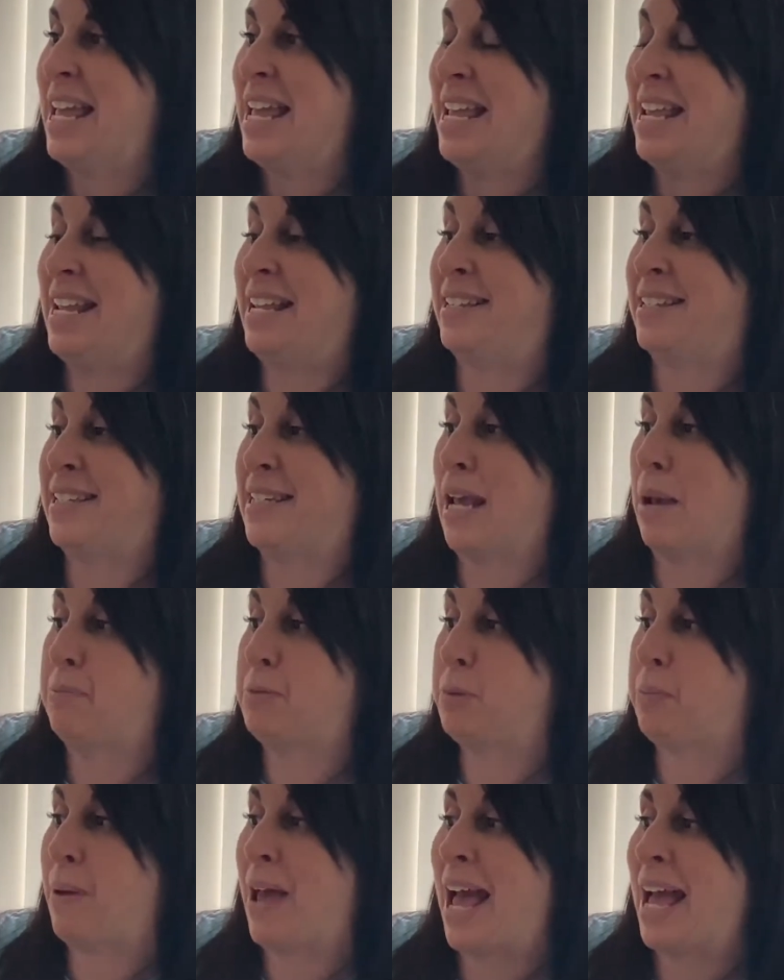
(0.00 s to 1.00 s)
He
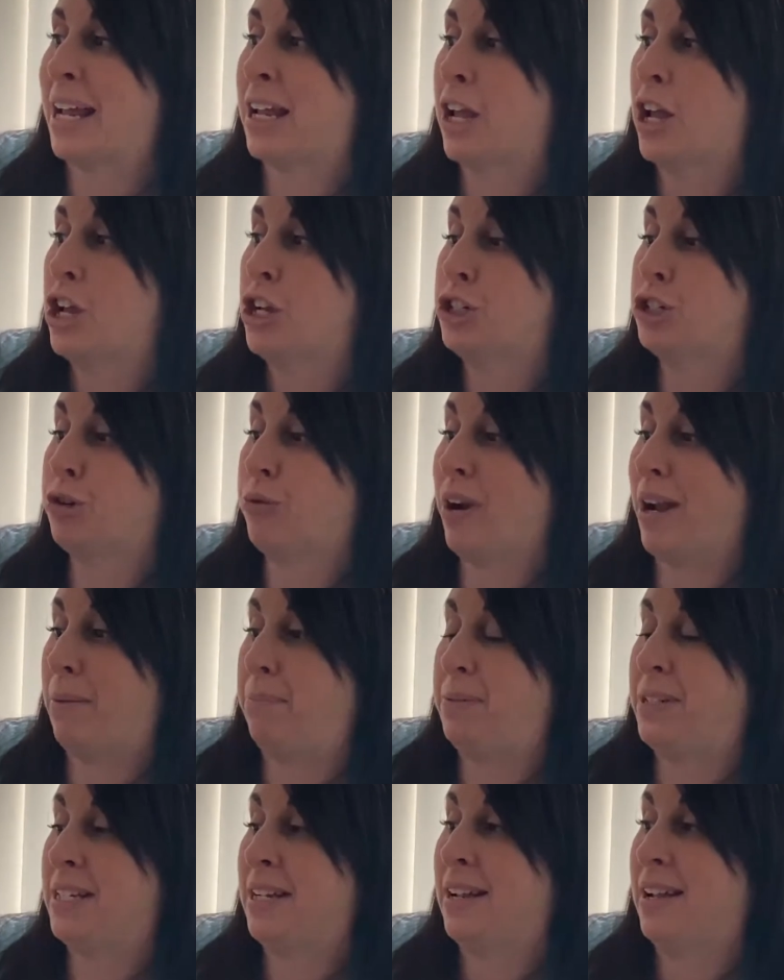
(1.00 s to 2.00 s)
stepped back,
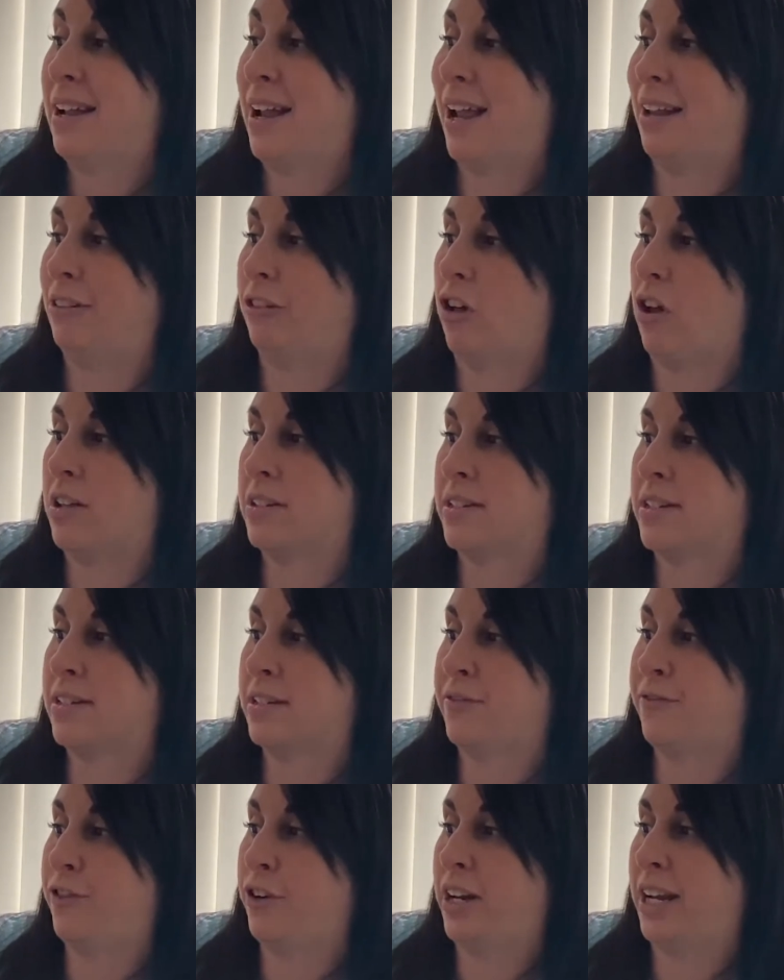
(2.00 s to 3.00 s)
tripped, and lost
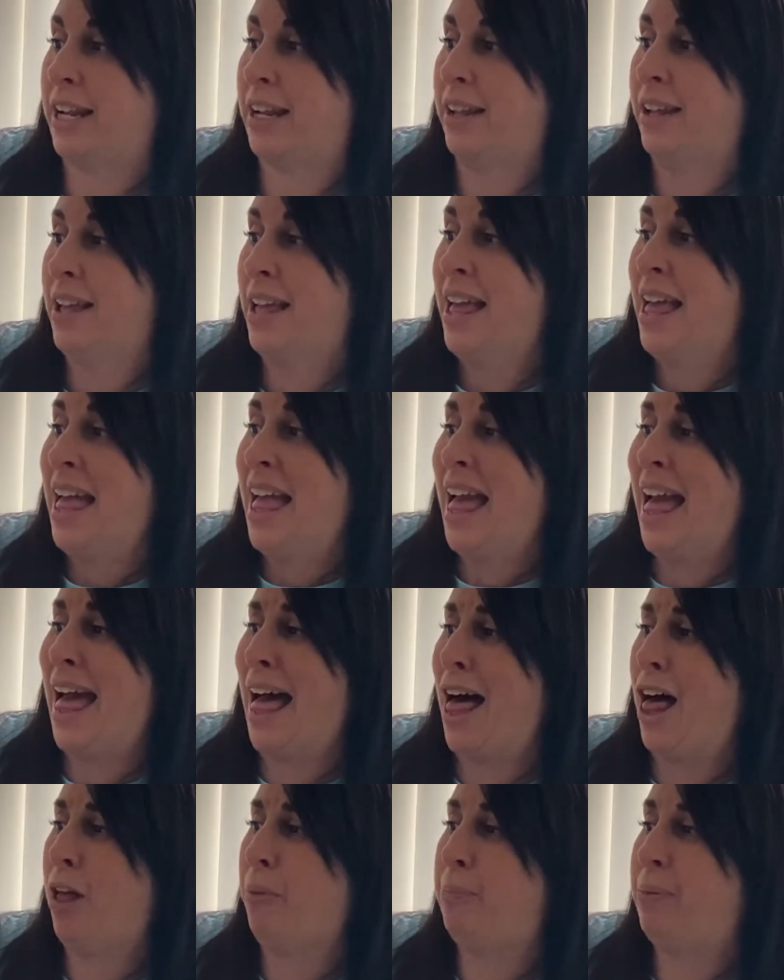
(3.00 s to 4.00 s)
his footing.
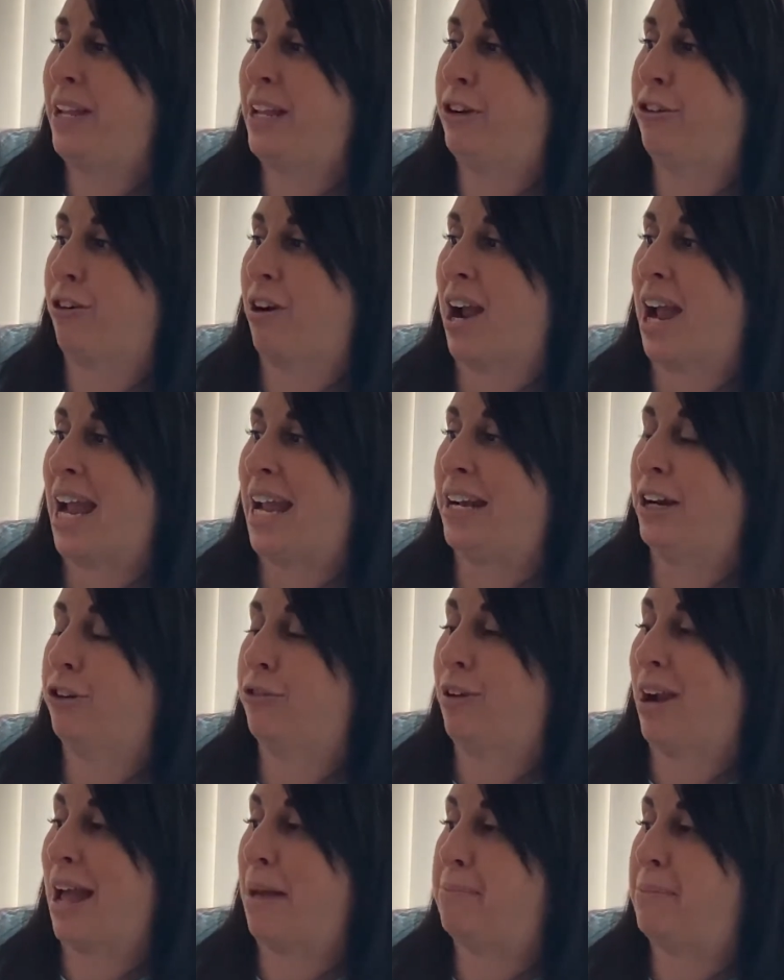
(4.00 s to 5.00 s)
Help, he cried,
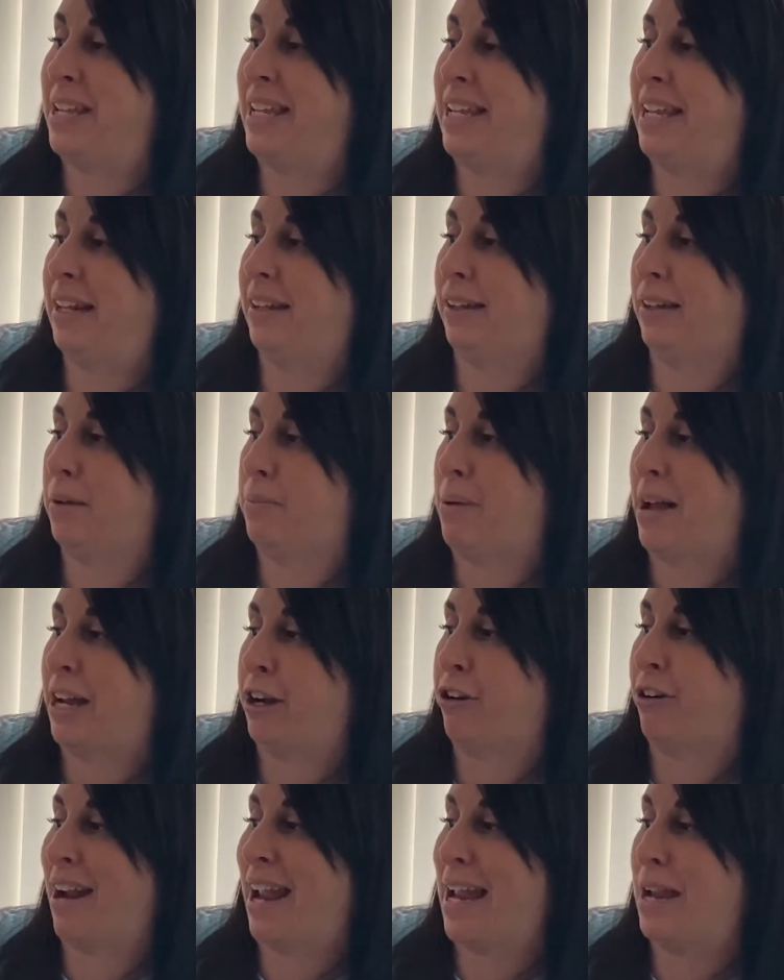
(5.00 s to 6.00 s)
grabbing Gittela by
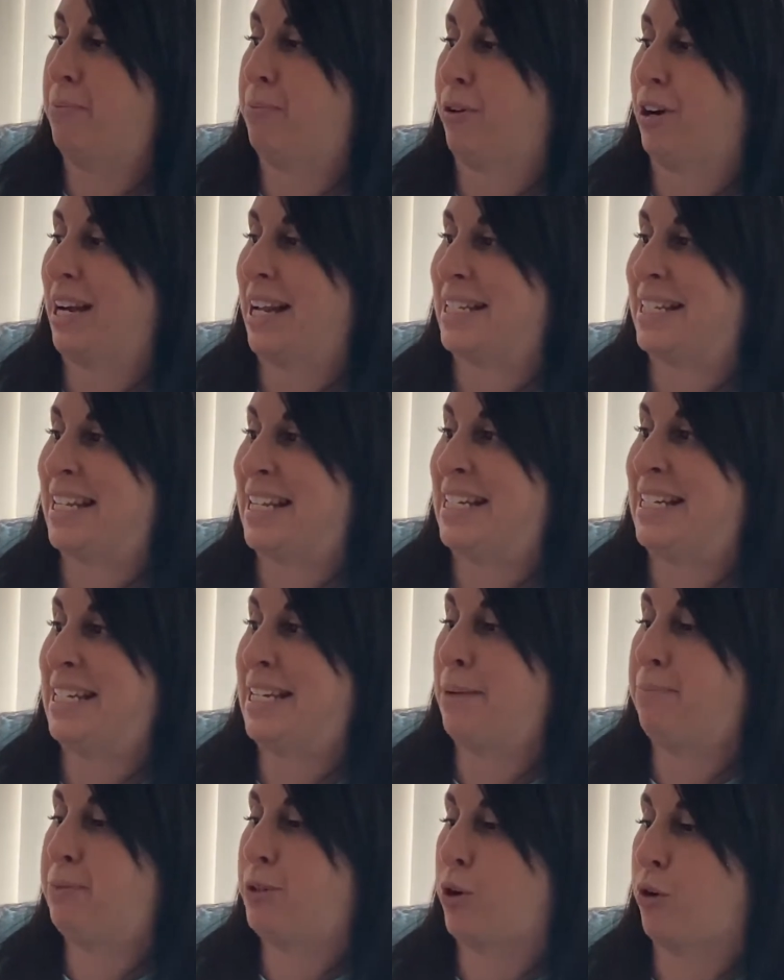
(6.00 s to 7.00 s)
her apron as he
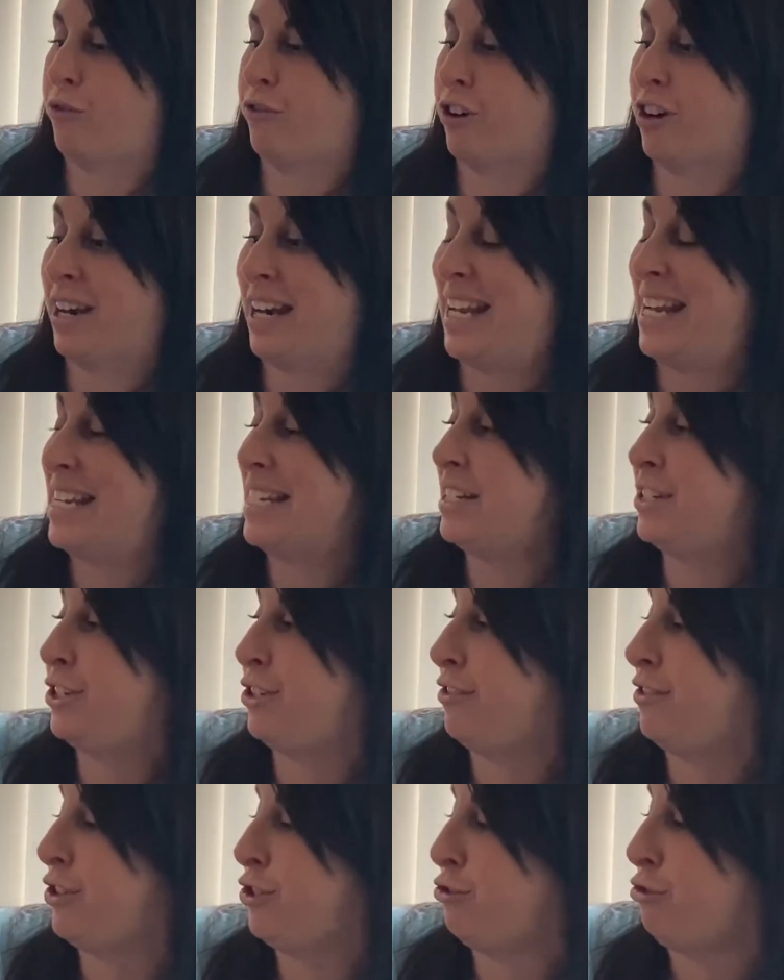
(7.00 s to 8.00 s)
tipped over
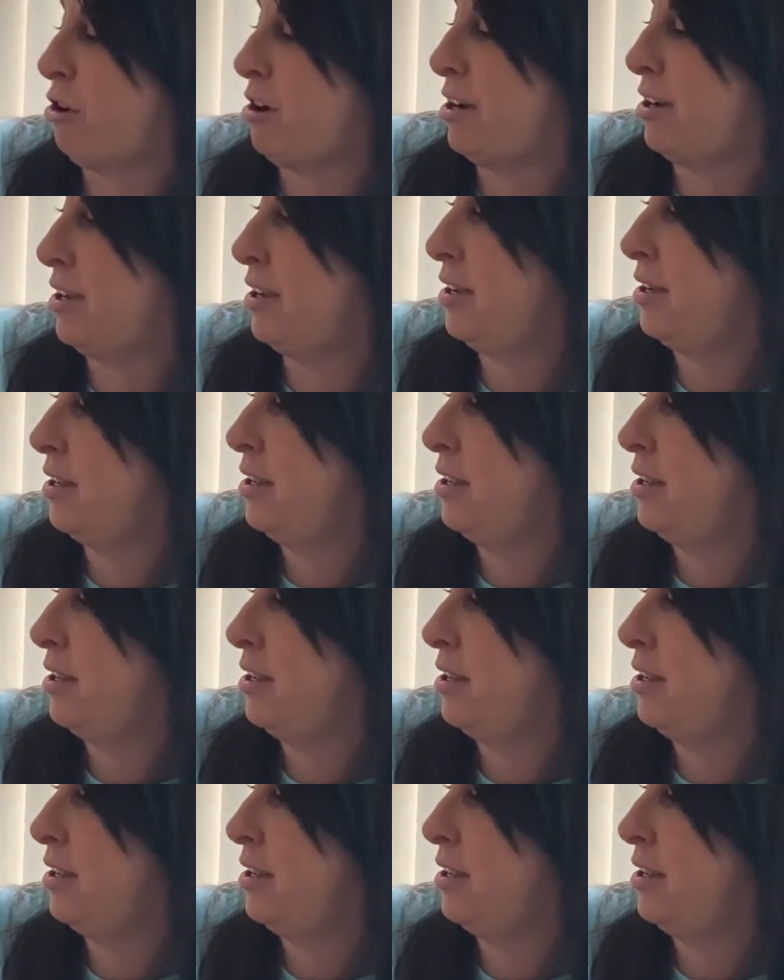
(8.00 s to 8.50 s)
into the trunk.